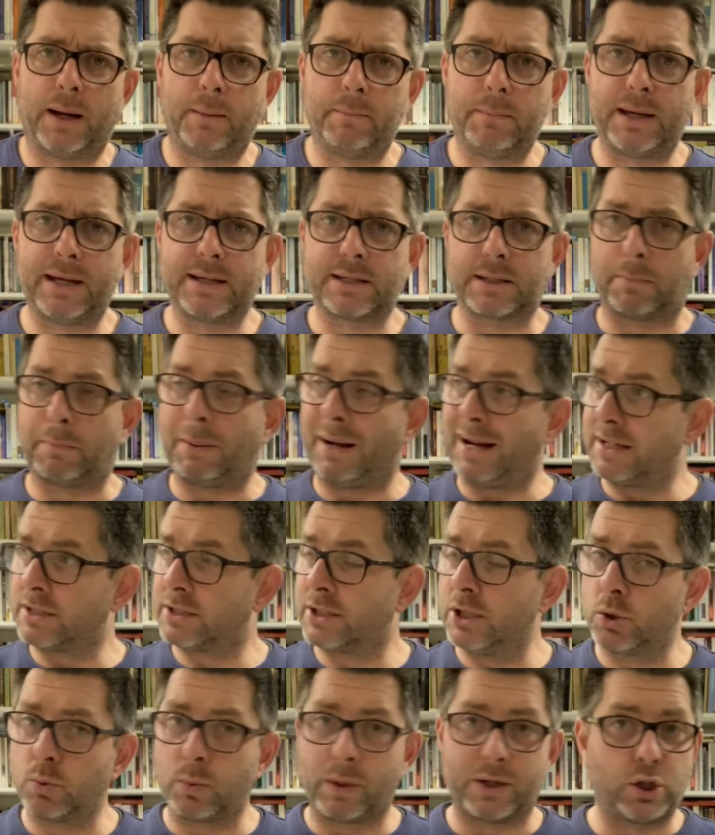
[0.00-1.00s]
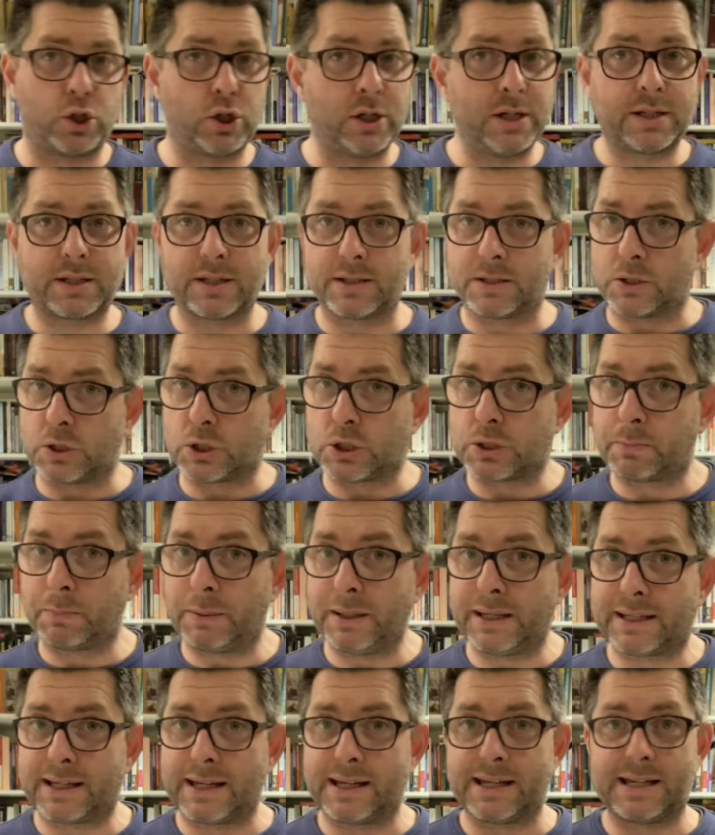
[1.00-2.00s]
is a passage where Jesus is
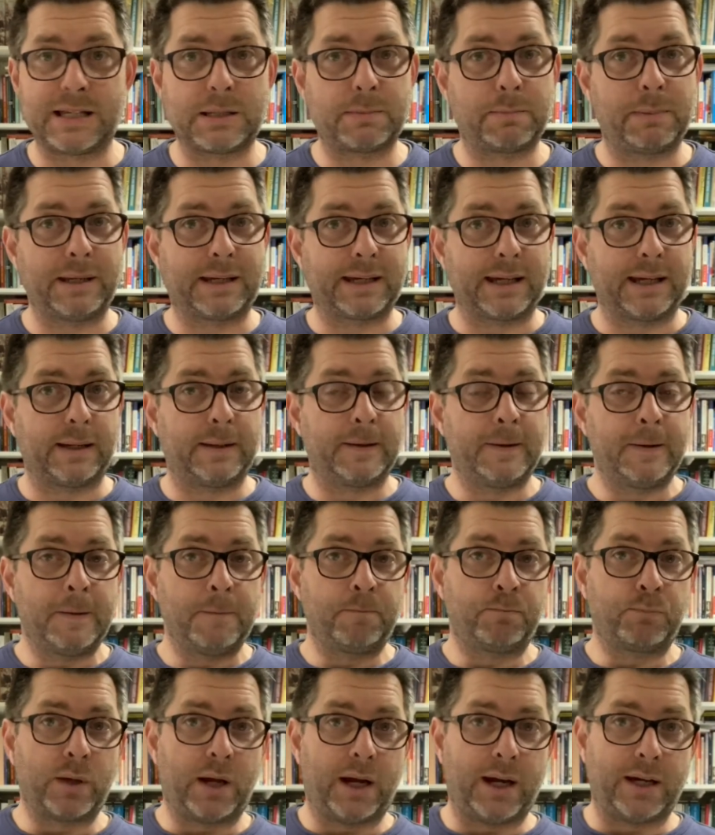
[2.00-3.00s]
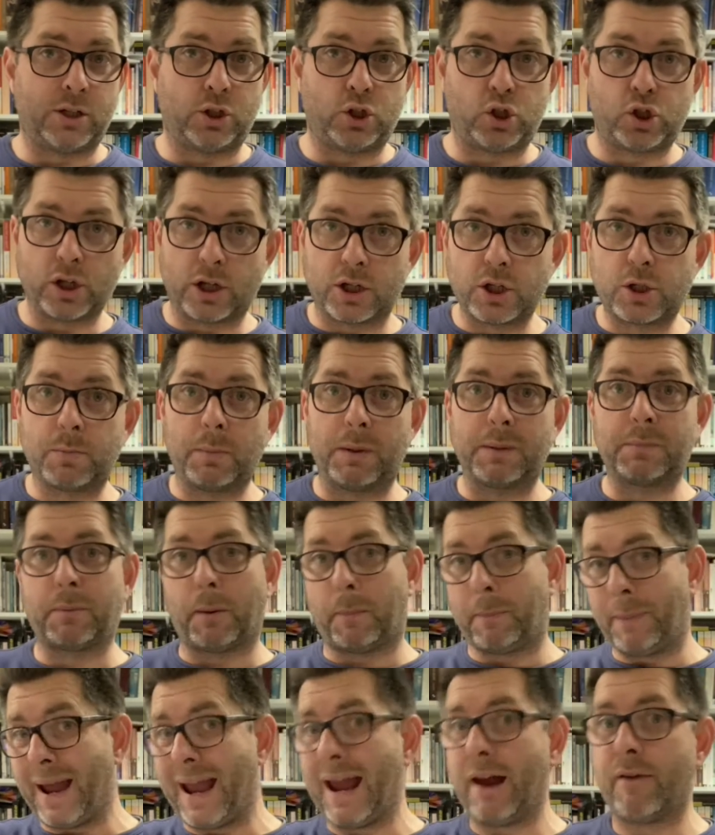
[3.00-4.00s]
speaking. He's speaking judgment,
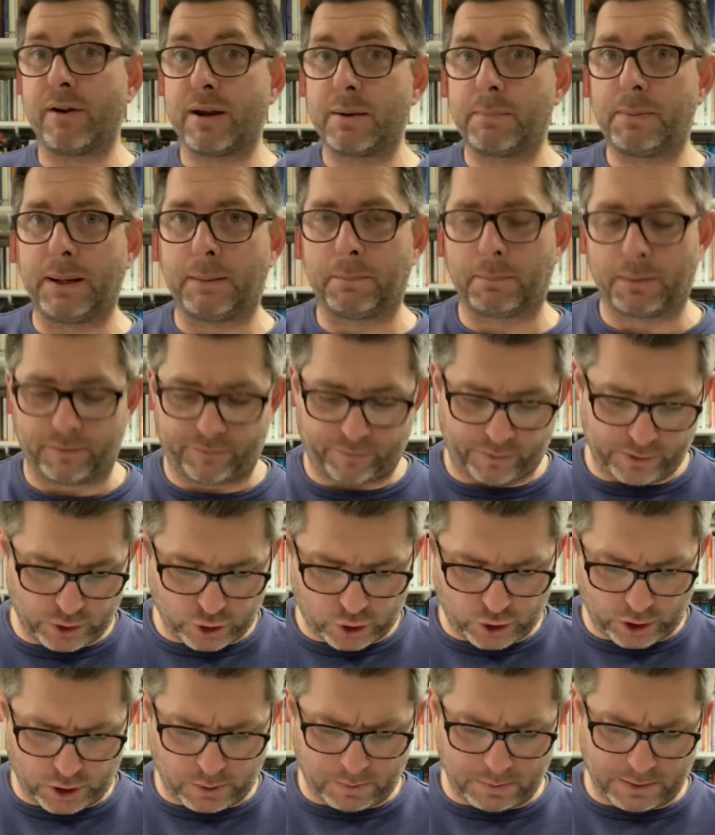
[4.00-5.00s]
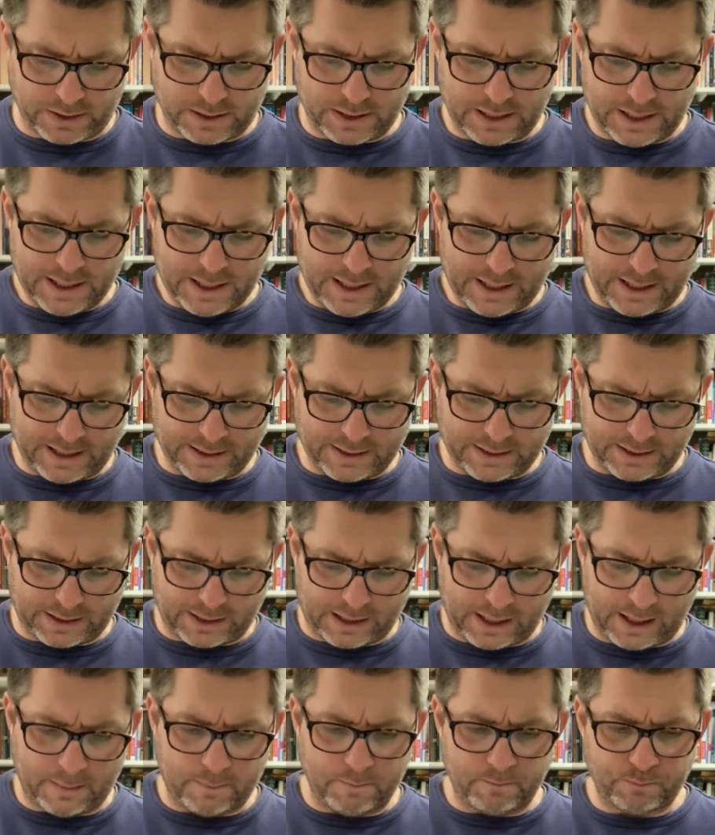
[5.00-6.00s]
preparing people for the judgment to
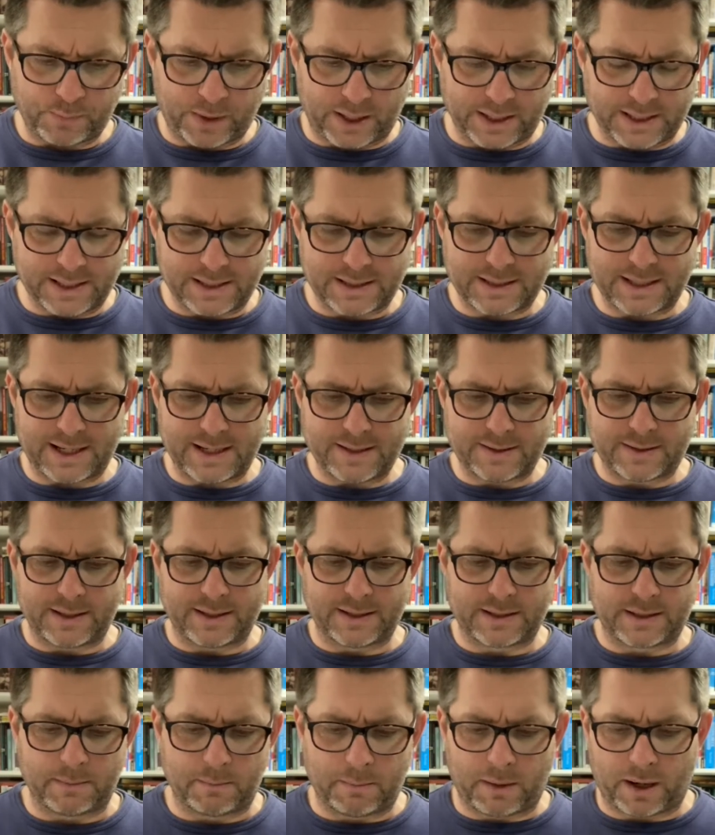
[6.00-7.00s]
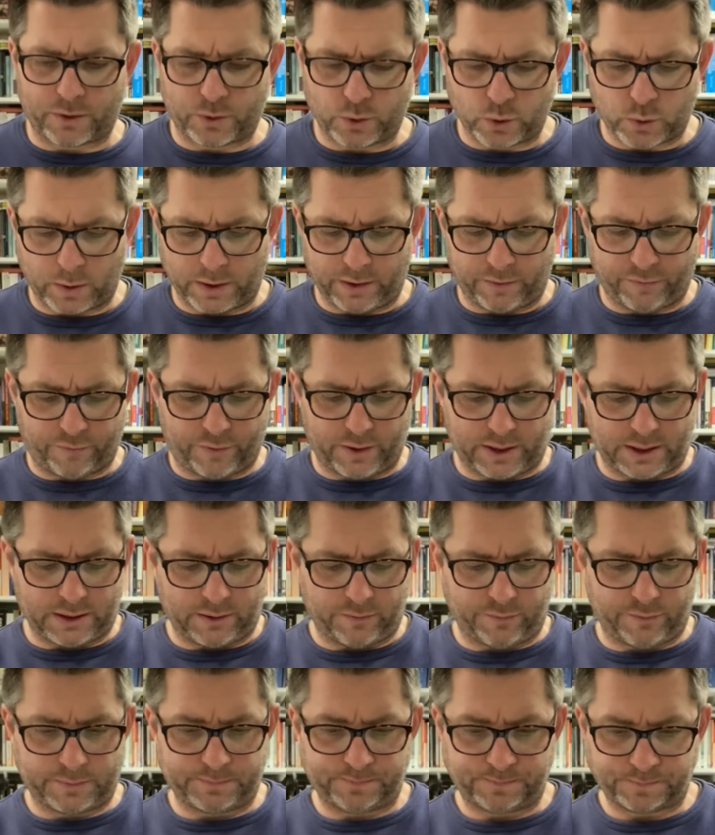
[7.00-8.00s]
come. And he says this in Matthew
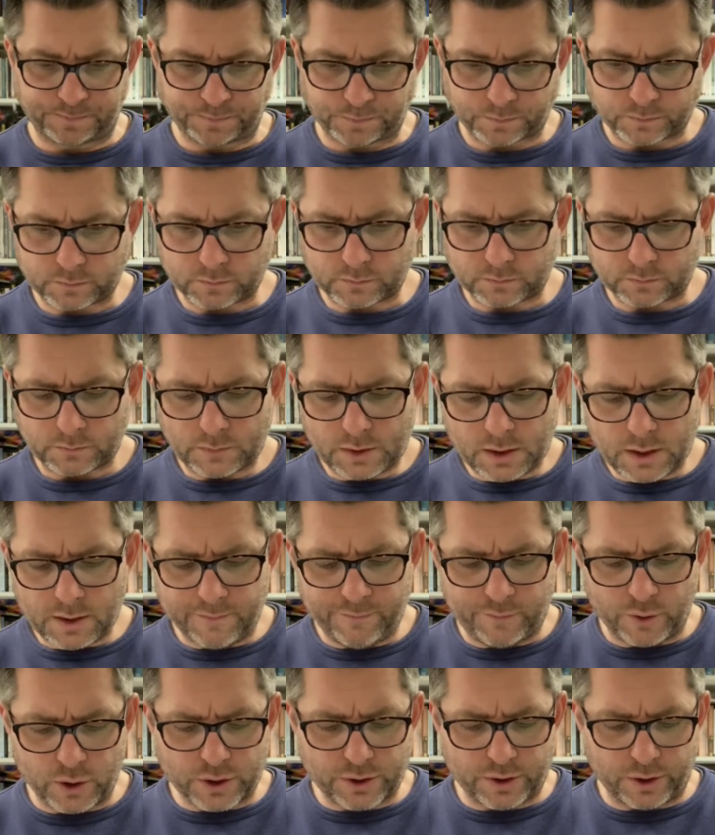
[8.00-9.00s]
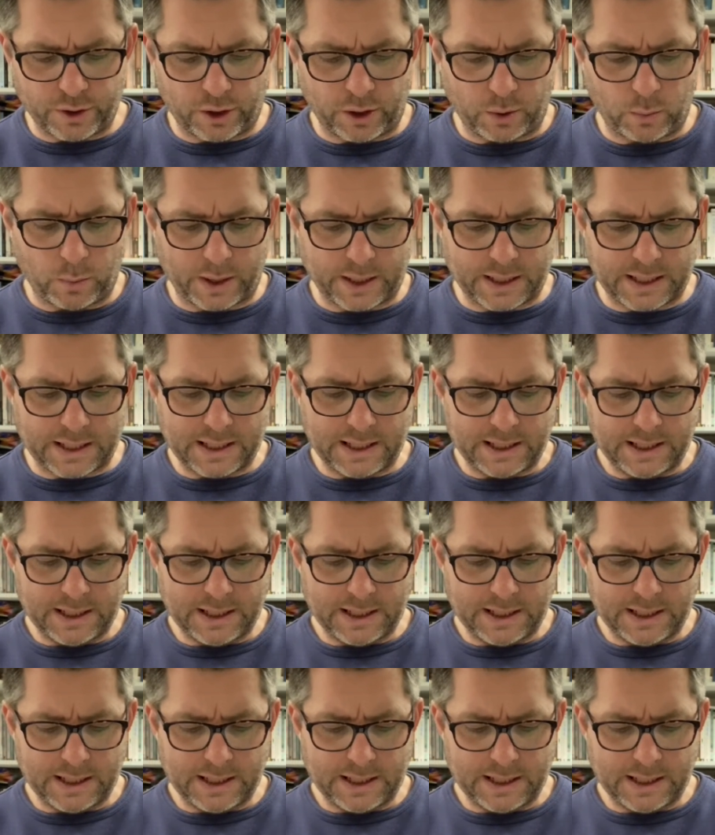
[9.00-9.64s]
25, verse 31.